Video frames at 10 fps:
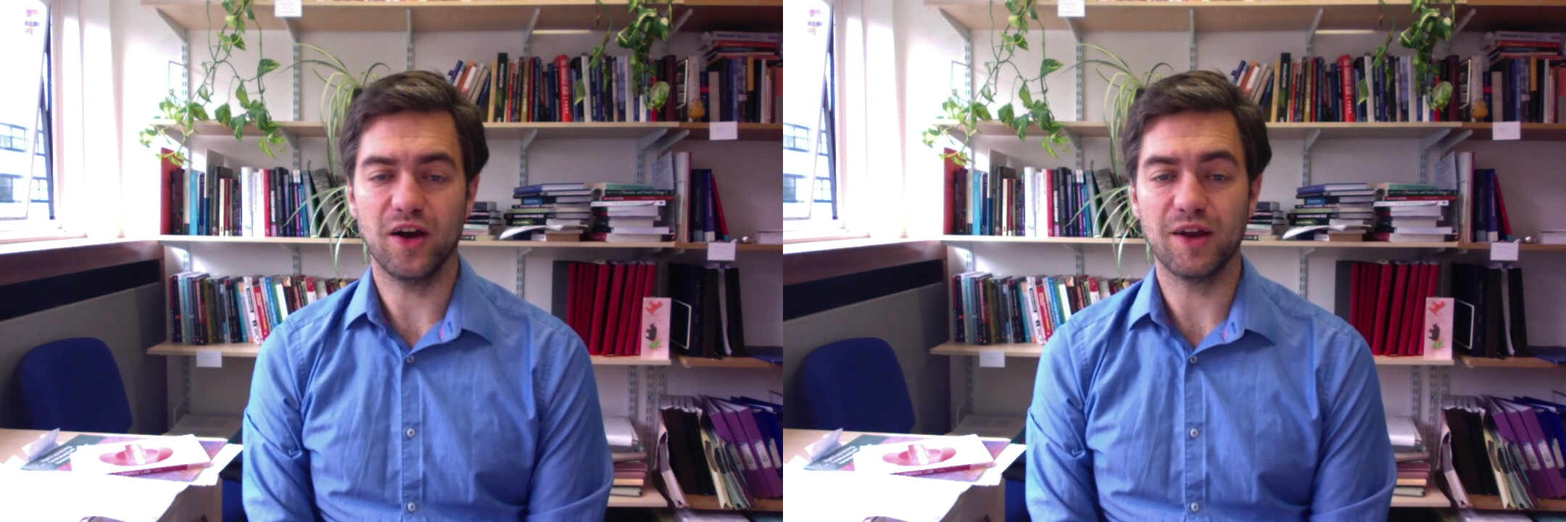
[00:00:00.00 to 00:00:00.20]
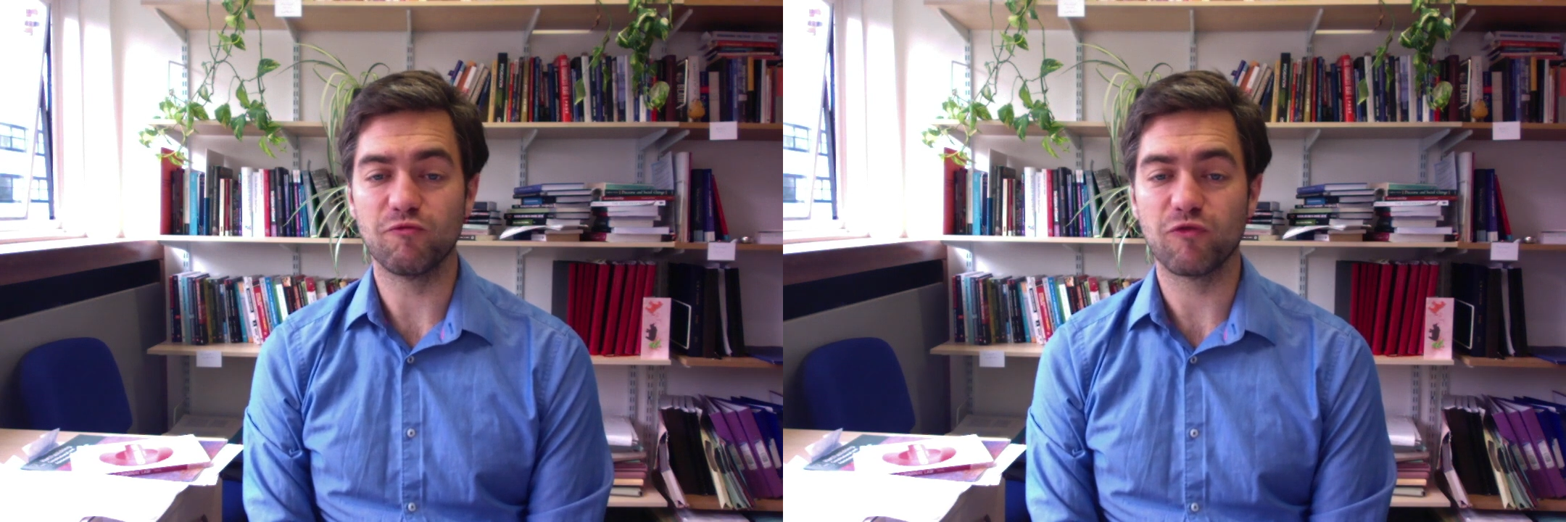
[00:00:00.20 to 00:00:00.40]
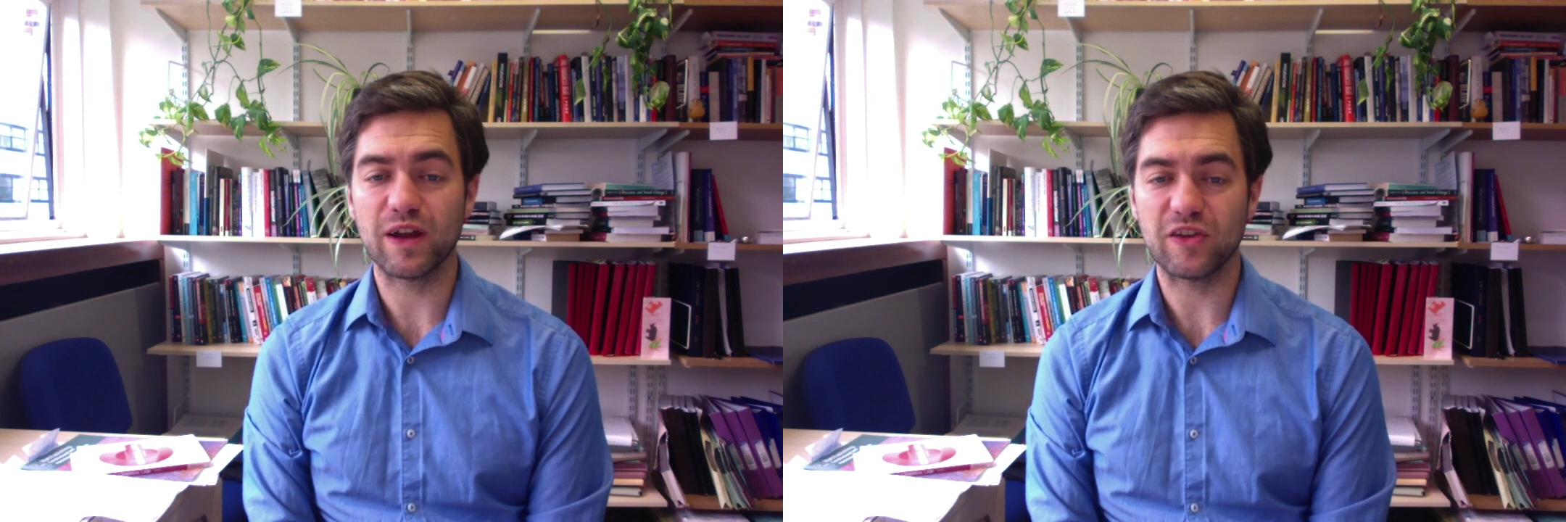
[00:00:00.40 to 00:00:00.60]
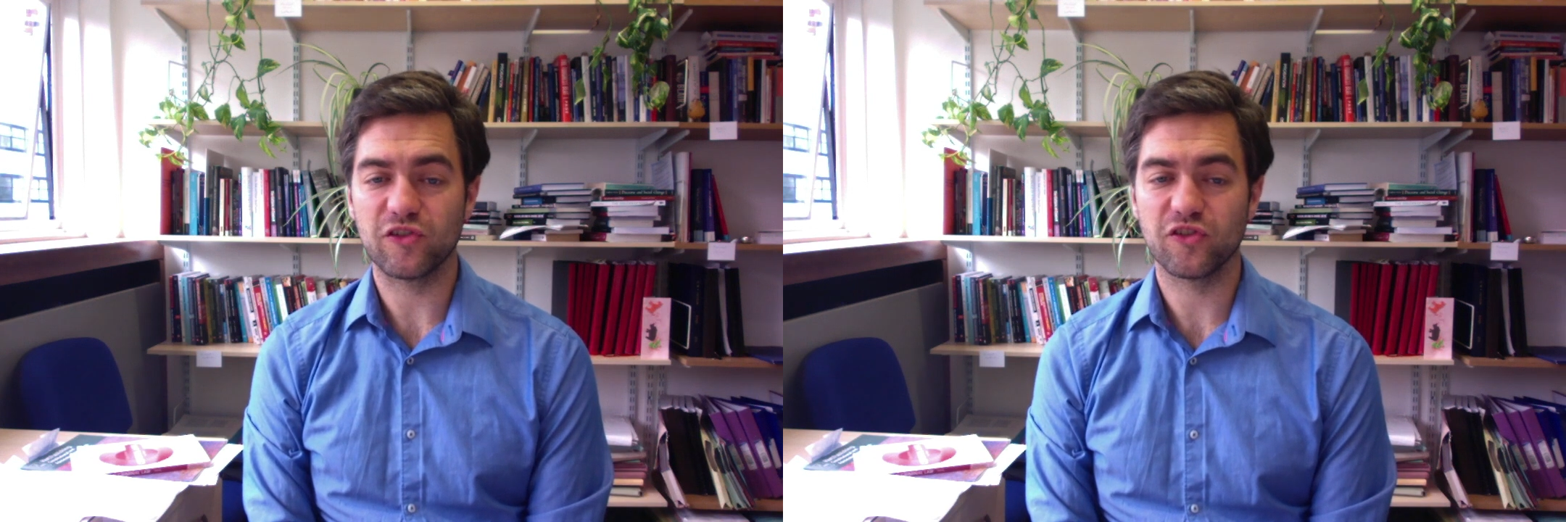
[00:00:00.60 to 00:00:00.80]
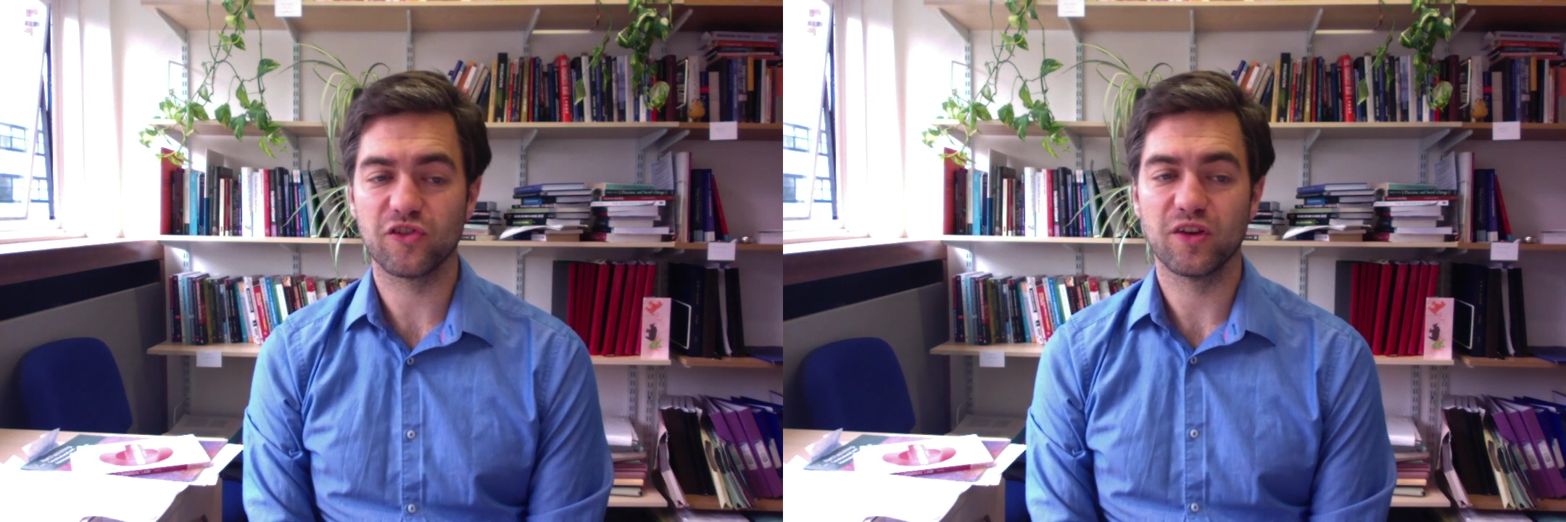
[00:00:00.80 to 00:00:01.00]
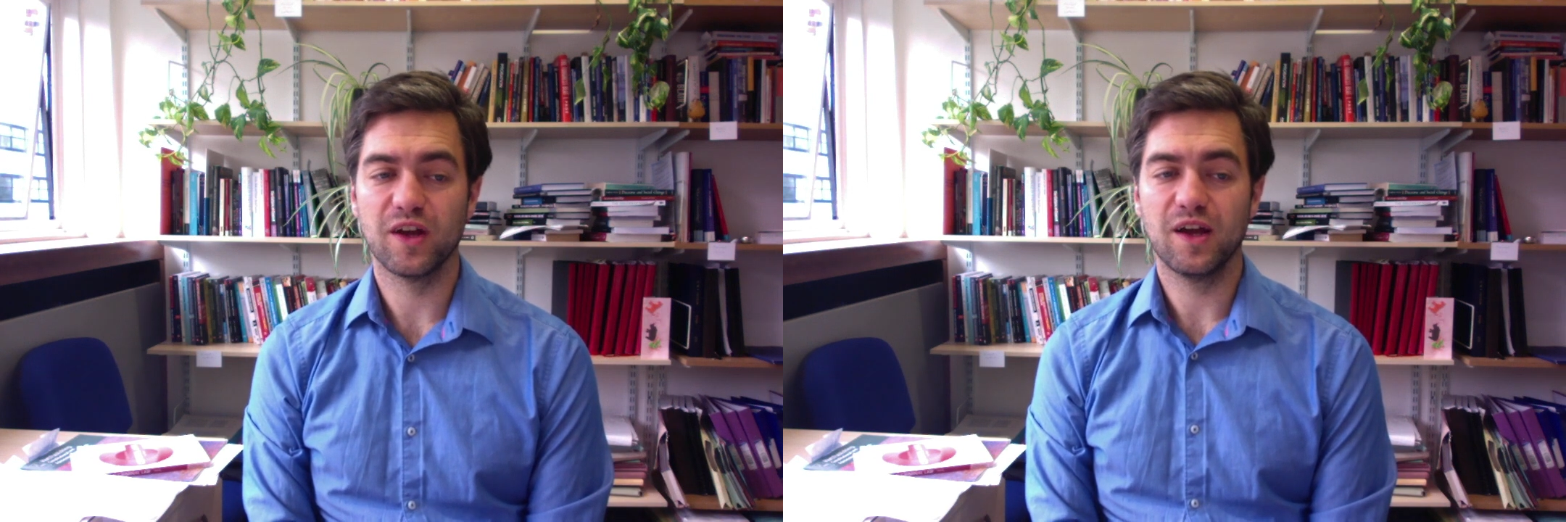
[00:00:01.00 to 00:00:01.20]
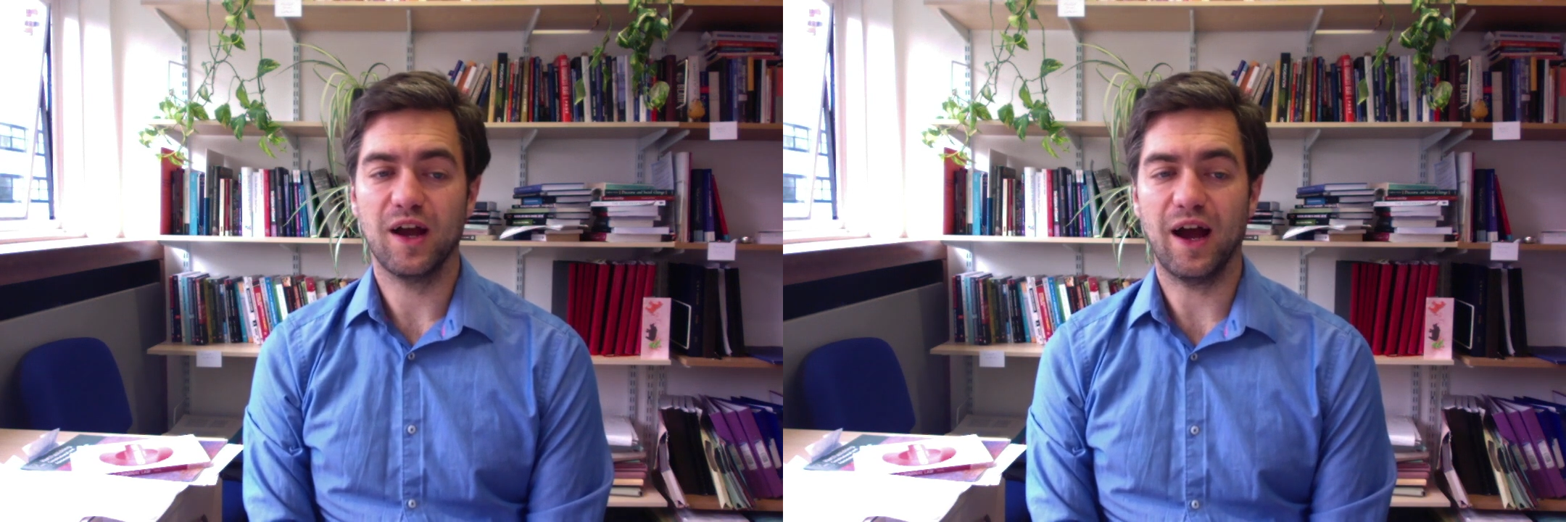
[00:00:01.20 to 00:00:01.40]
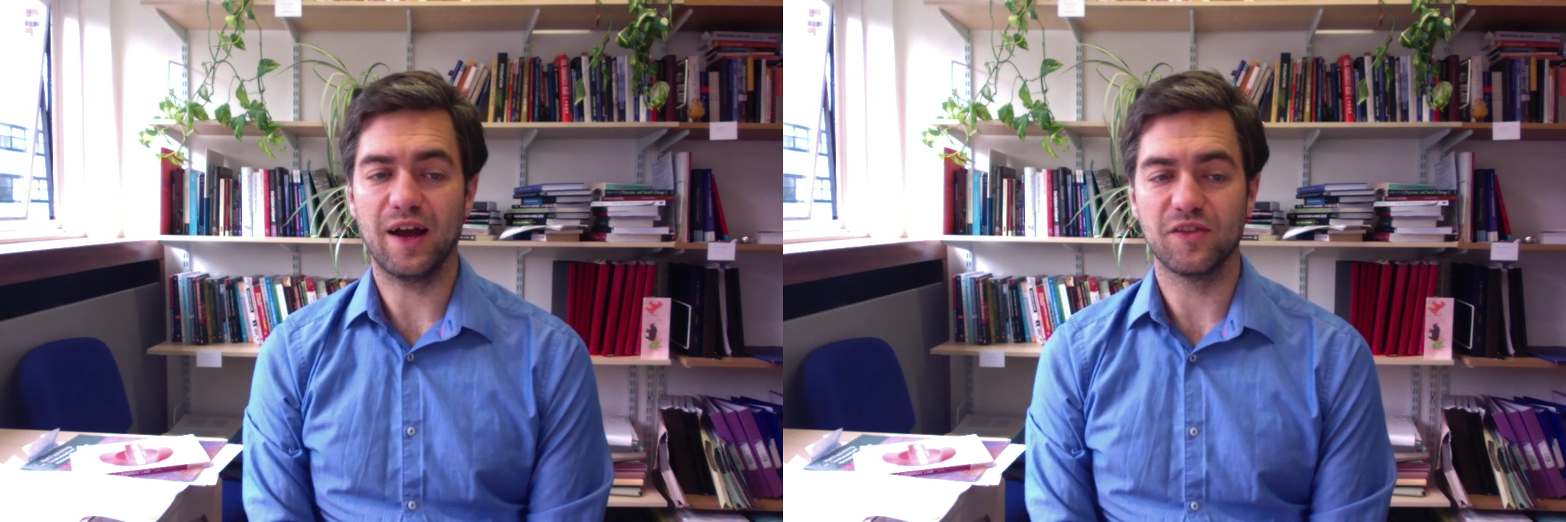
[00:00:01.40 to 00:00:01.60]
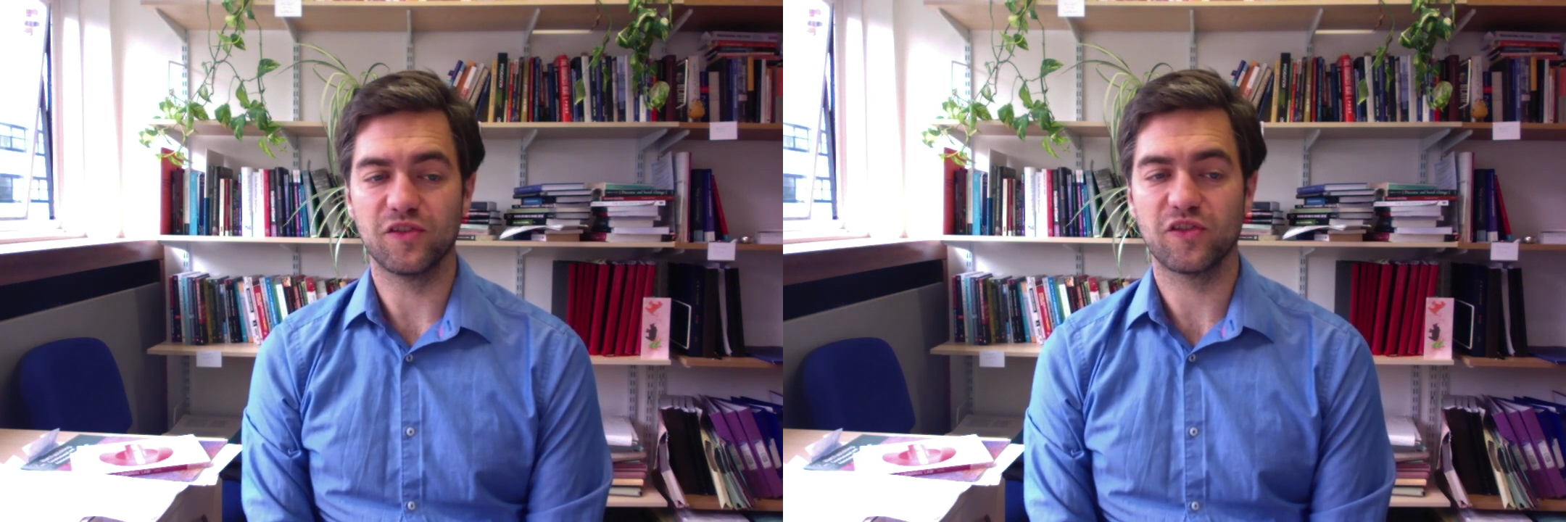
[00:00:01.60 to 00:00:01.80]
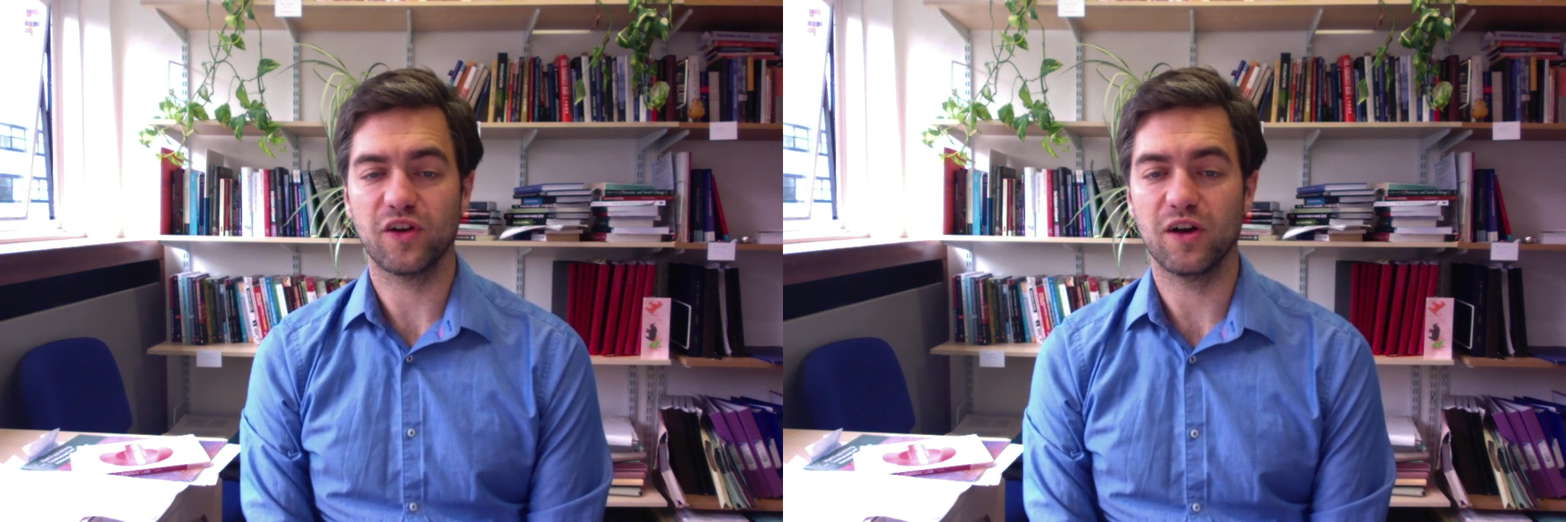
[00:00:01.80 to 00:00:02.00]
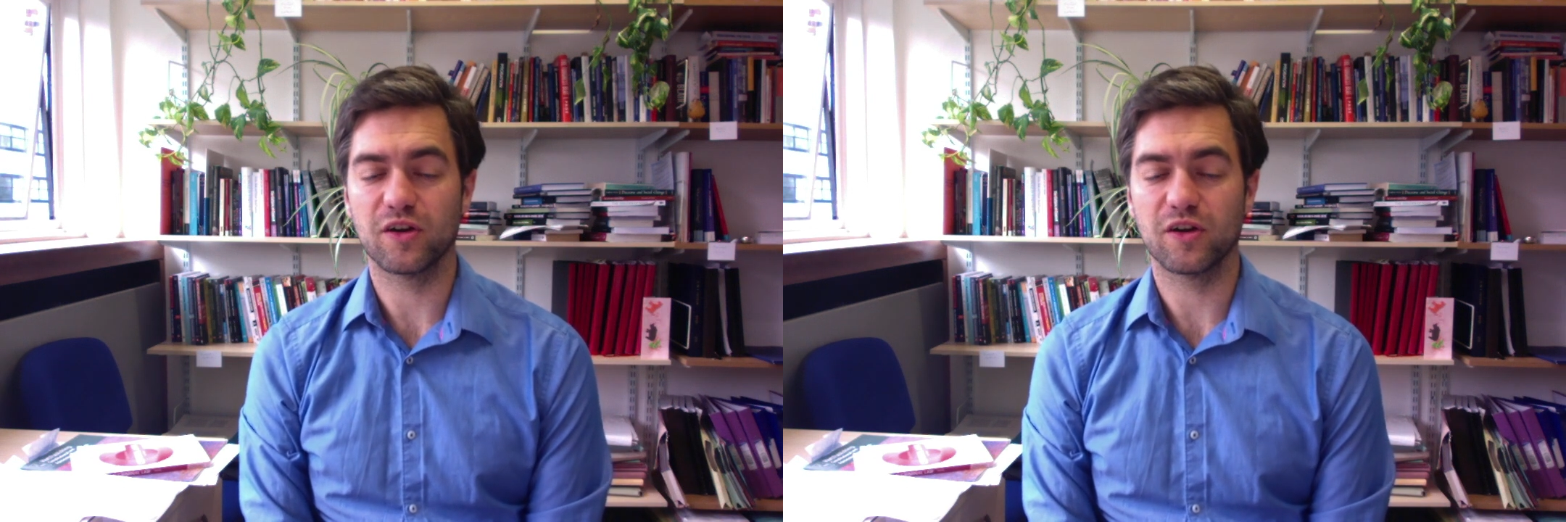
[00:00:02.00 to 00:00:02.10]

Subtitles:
enrich and